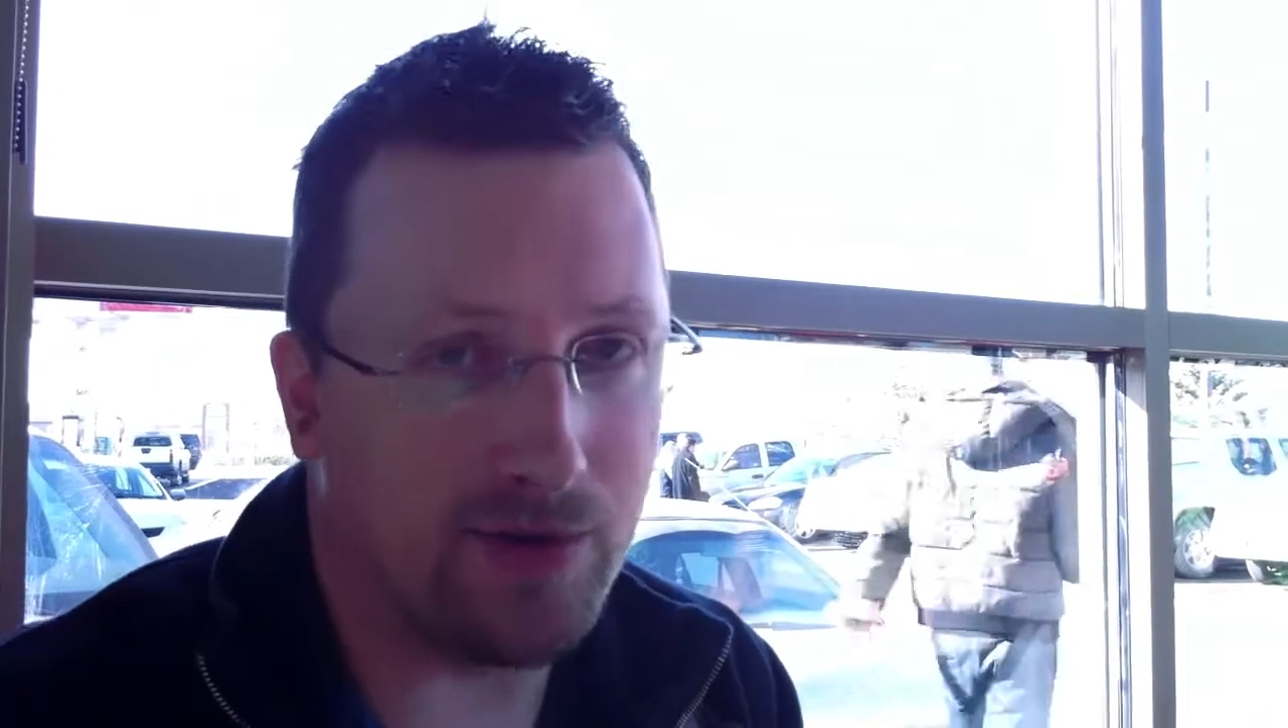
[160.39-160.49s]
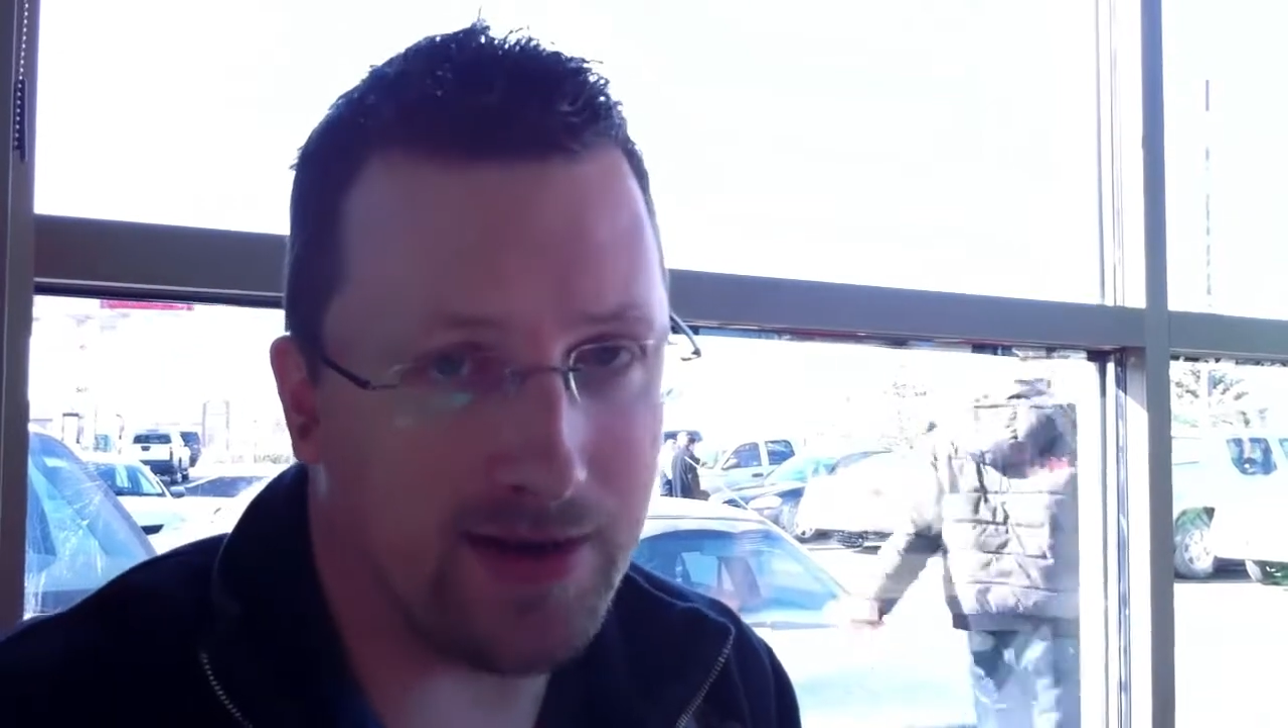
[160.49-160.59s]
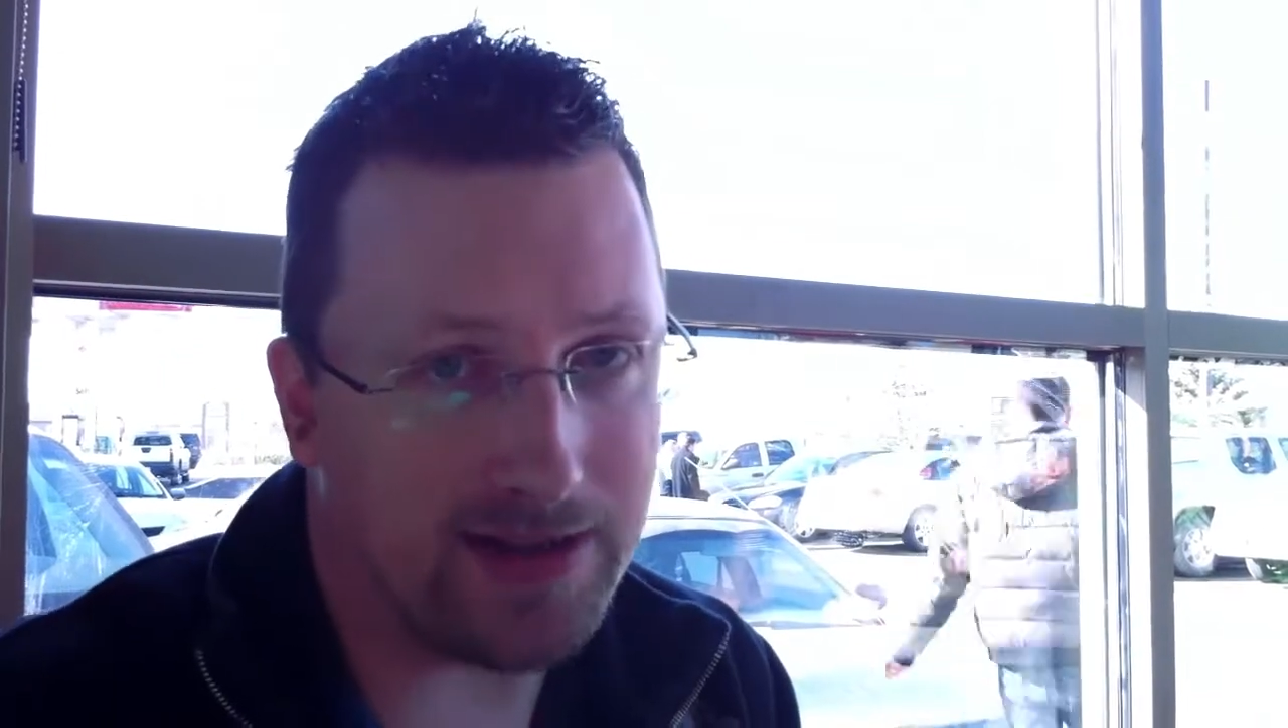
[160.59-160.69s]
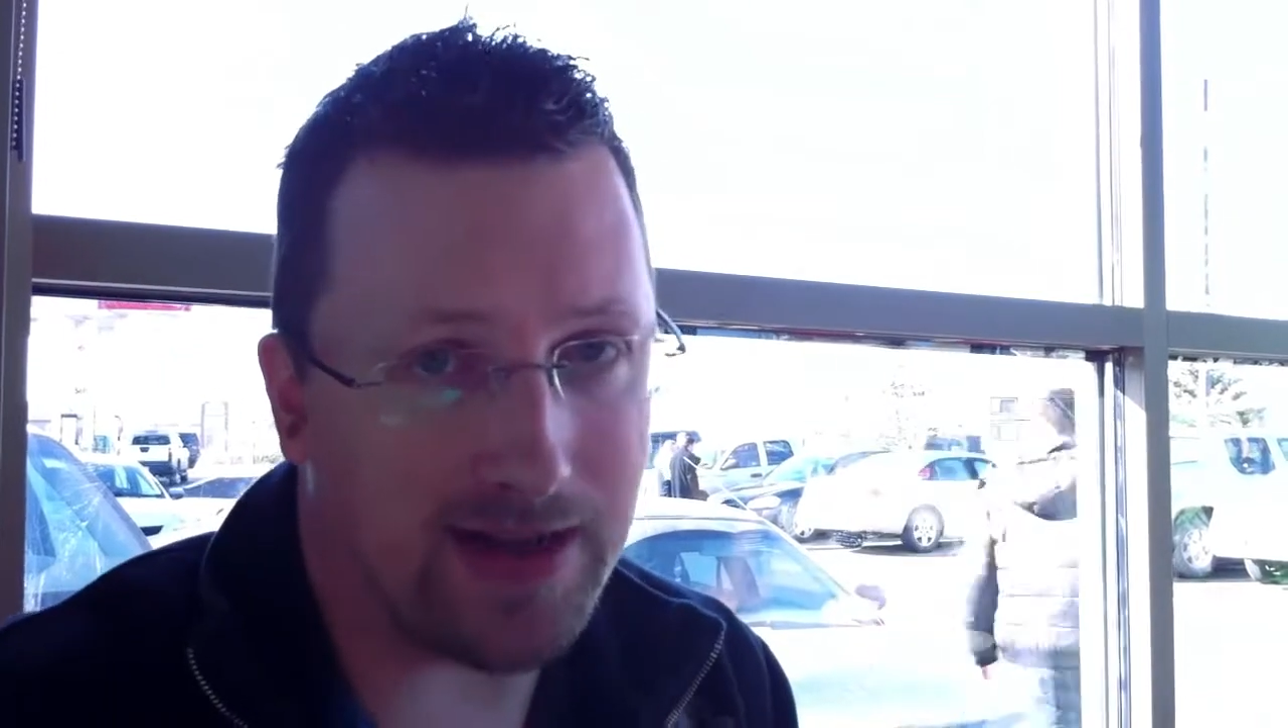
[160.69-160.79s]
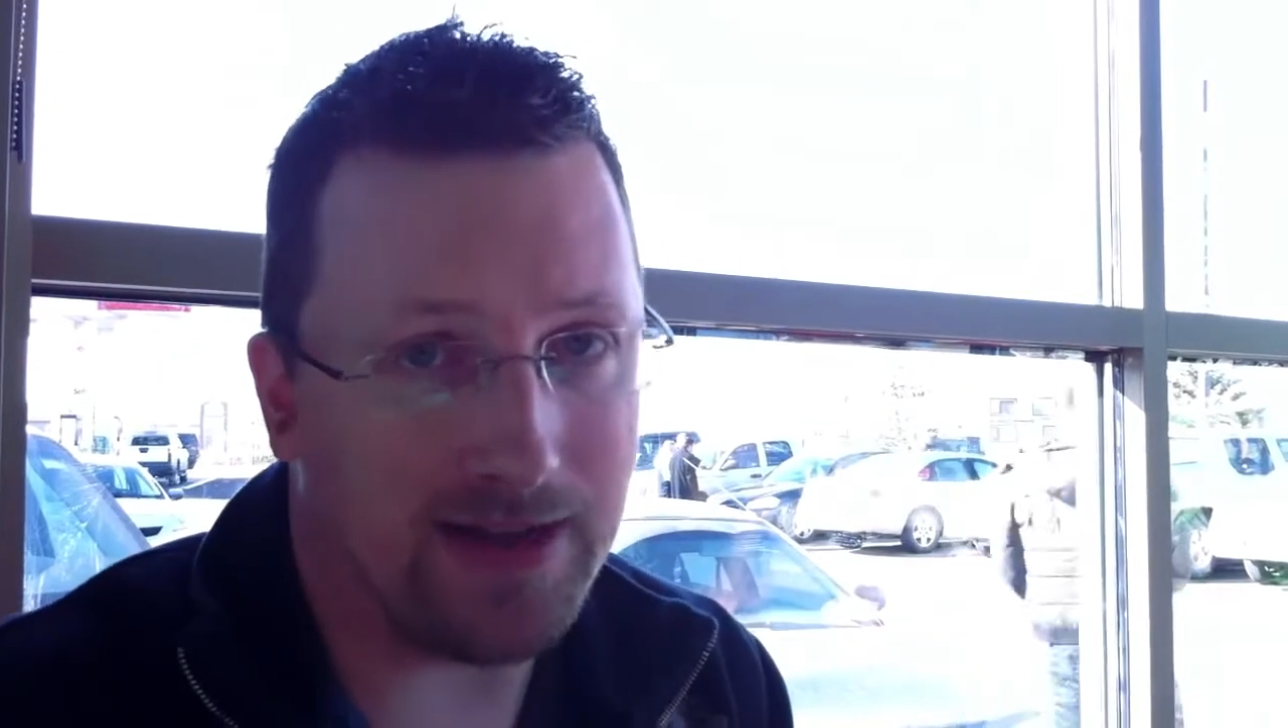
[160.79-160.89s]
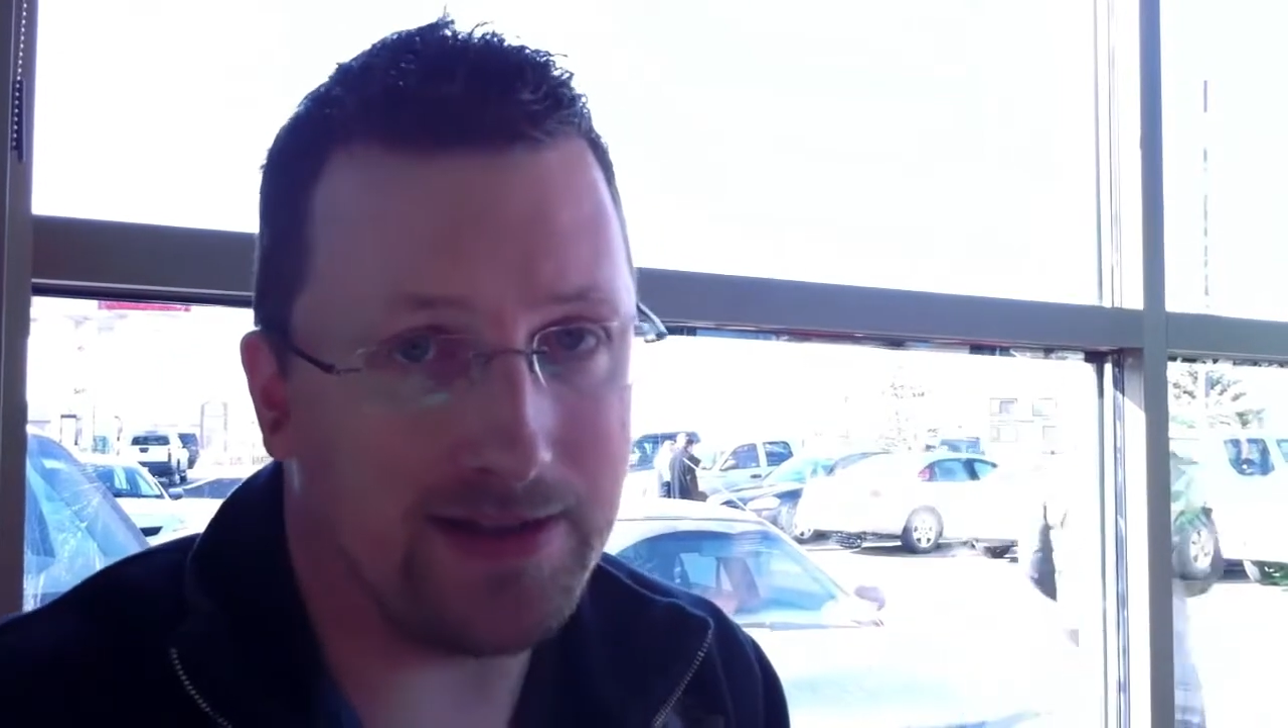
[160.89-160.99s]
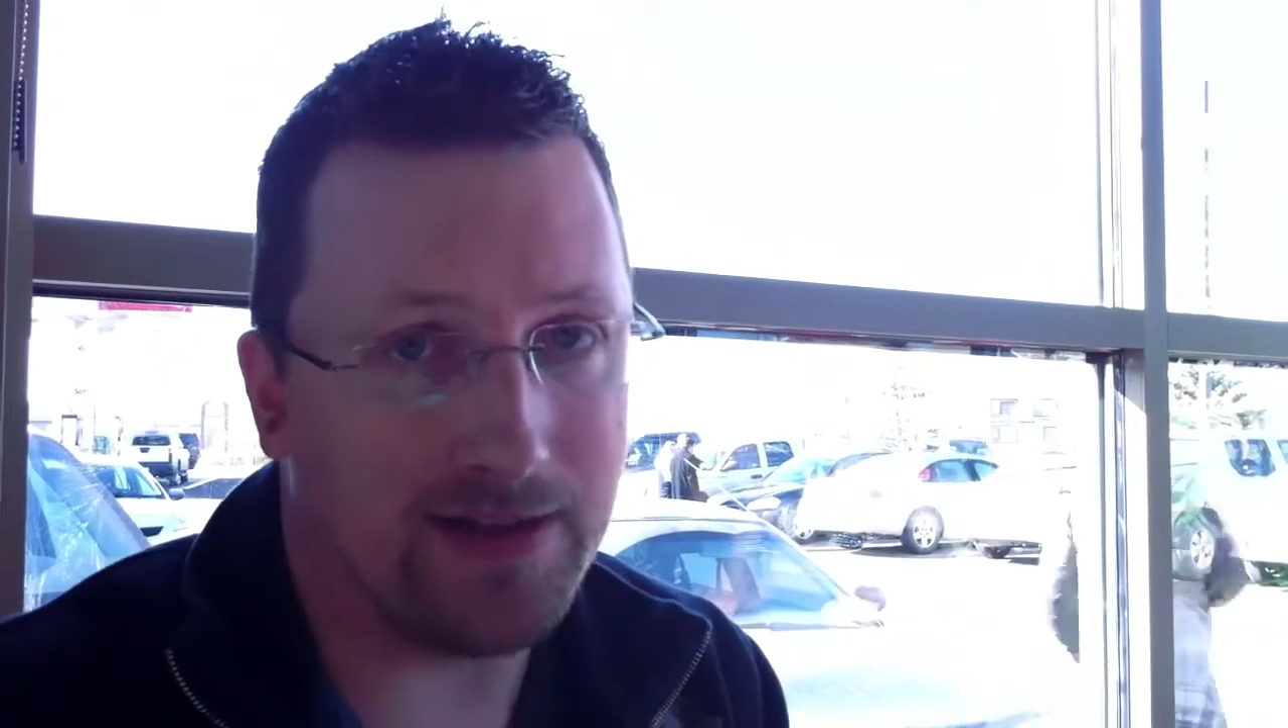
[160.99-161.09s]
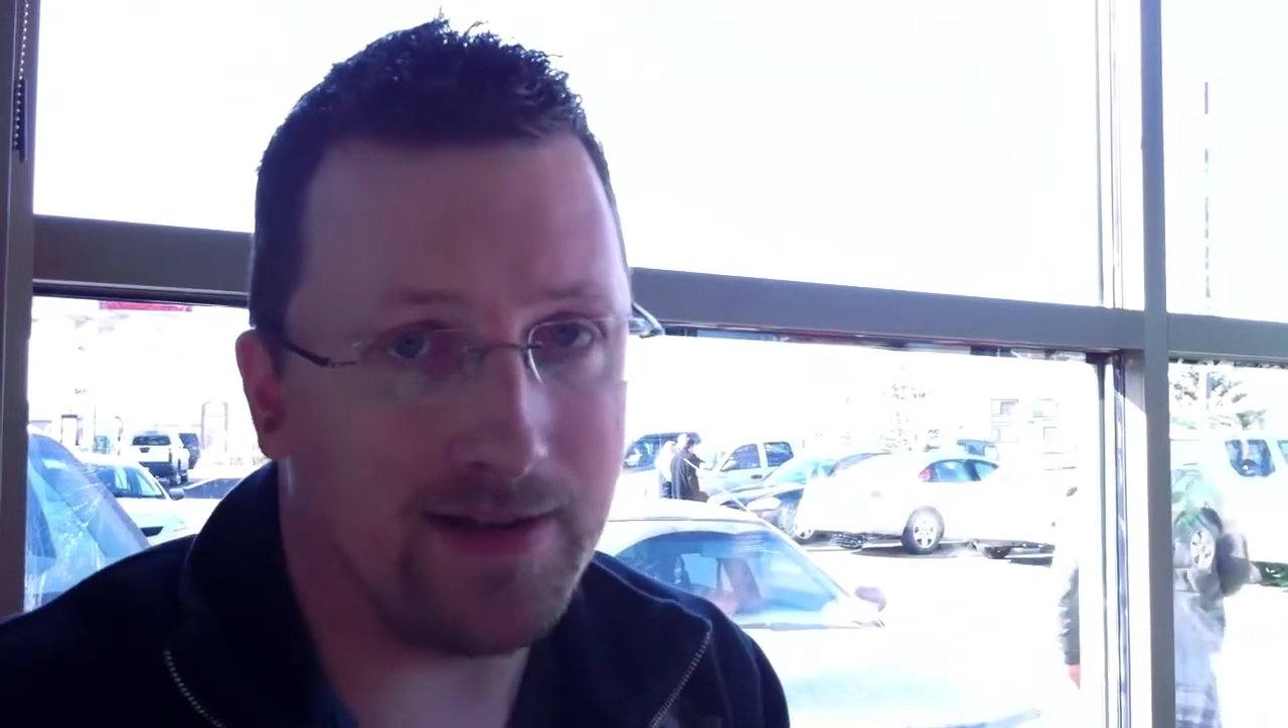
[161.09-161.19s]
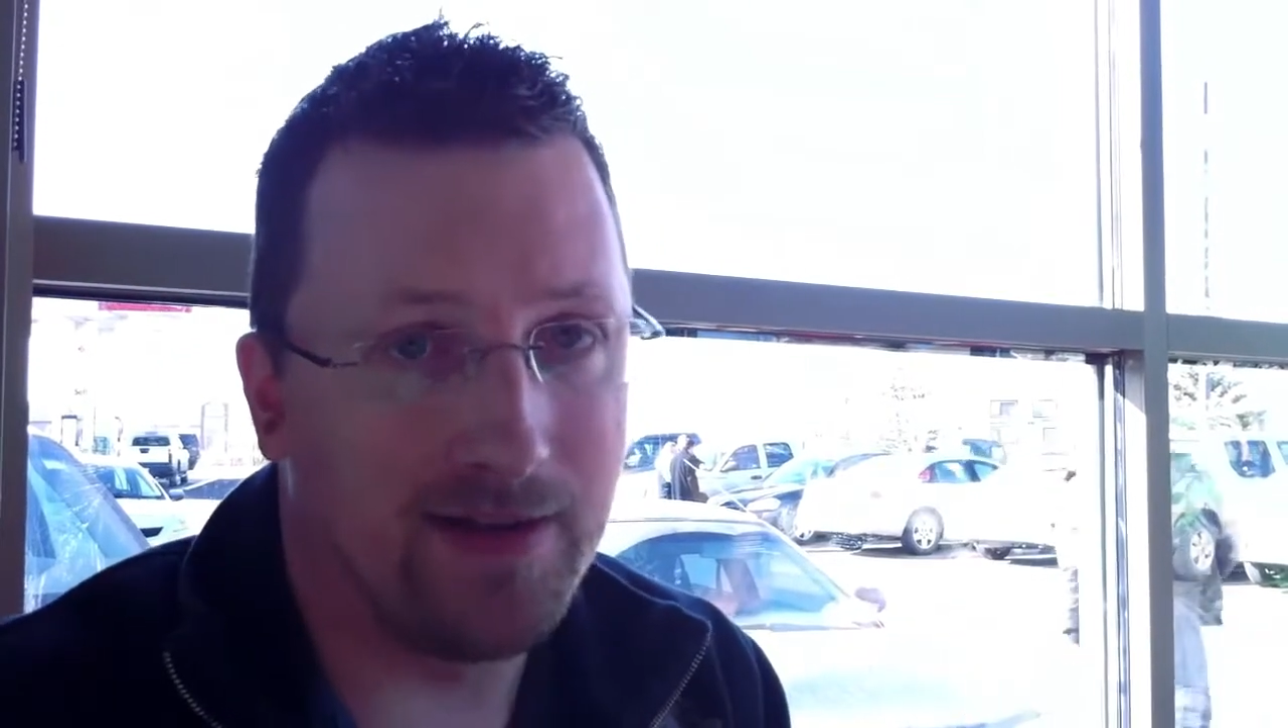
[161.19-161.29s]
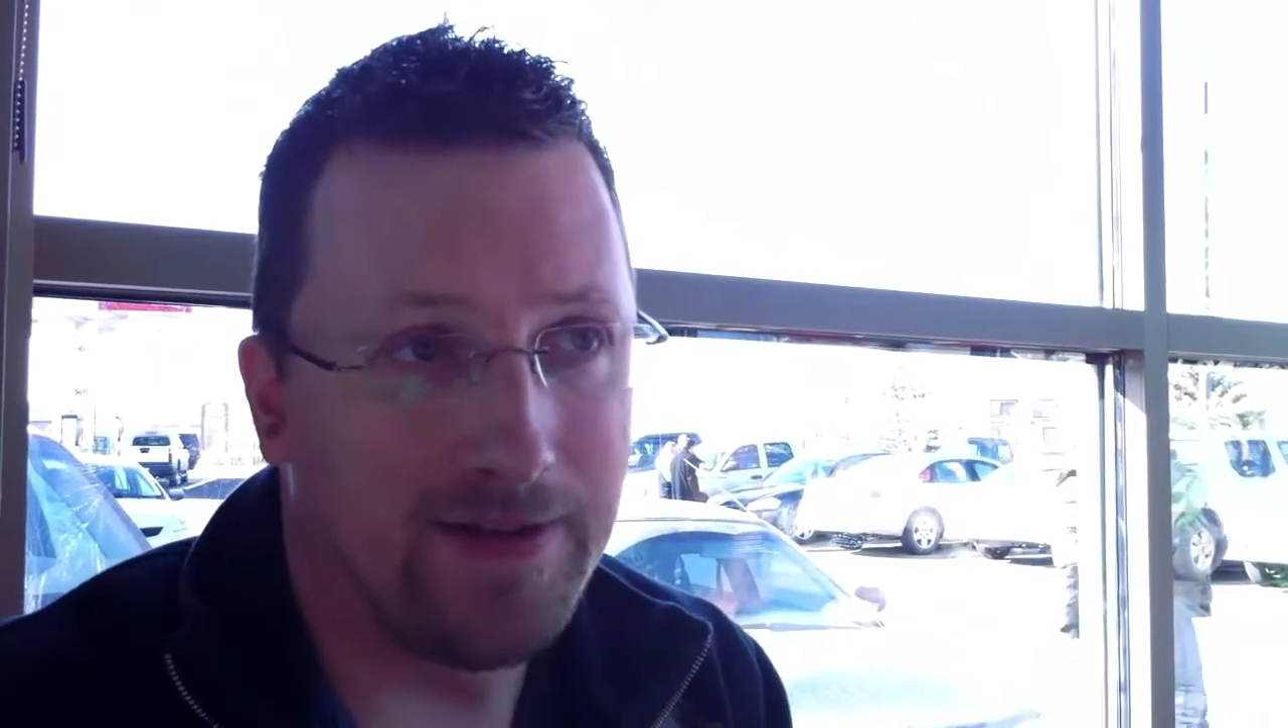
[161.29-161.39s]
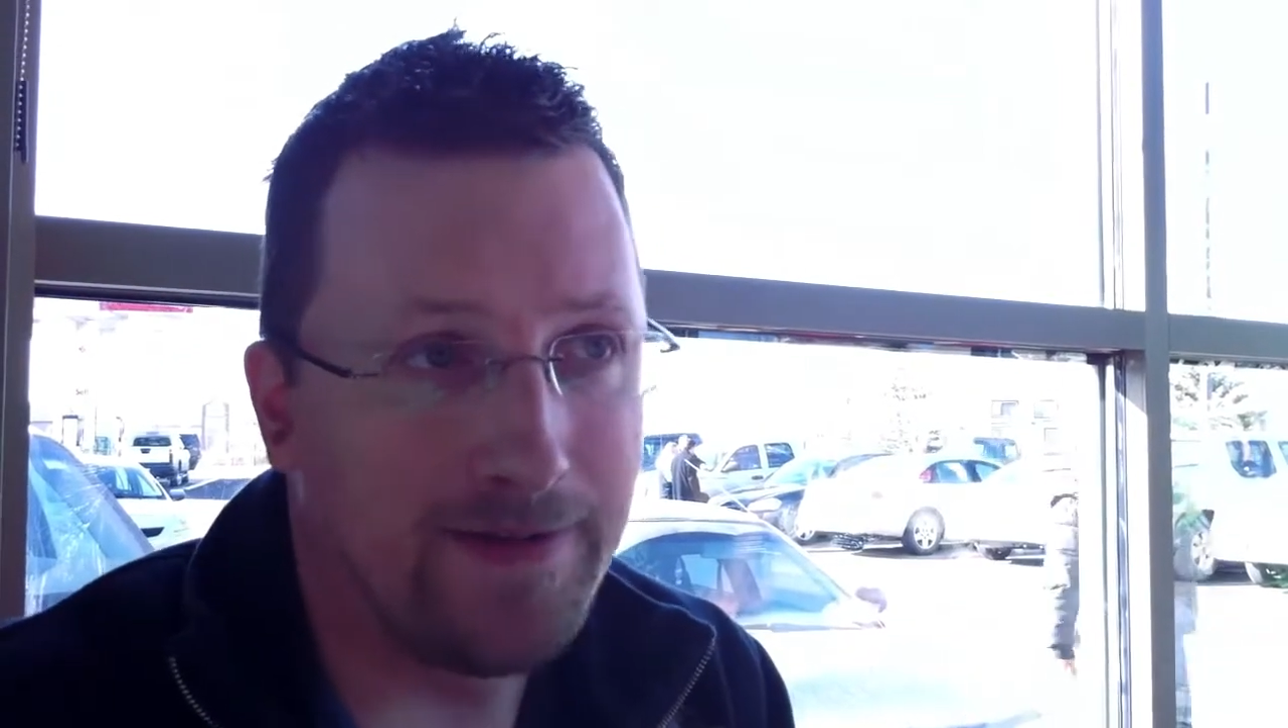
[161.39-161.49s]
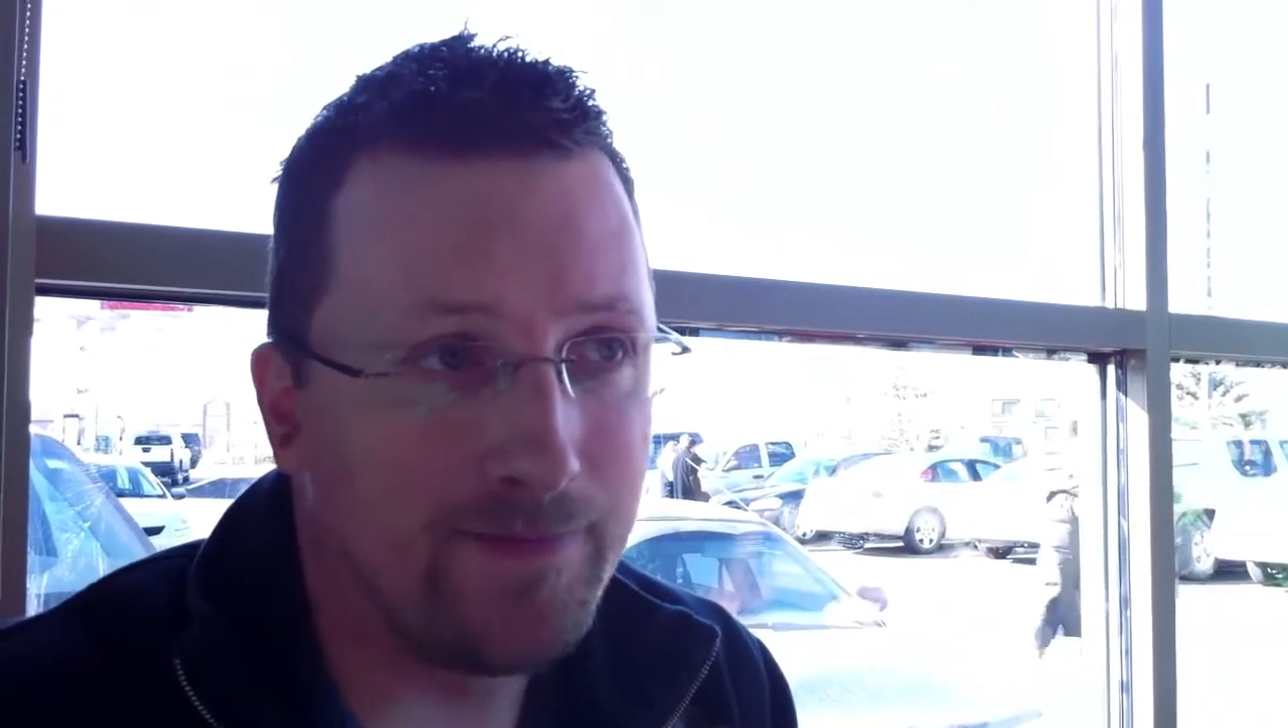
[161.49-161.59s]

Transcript: monetizing?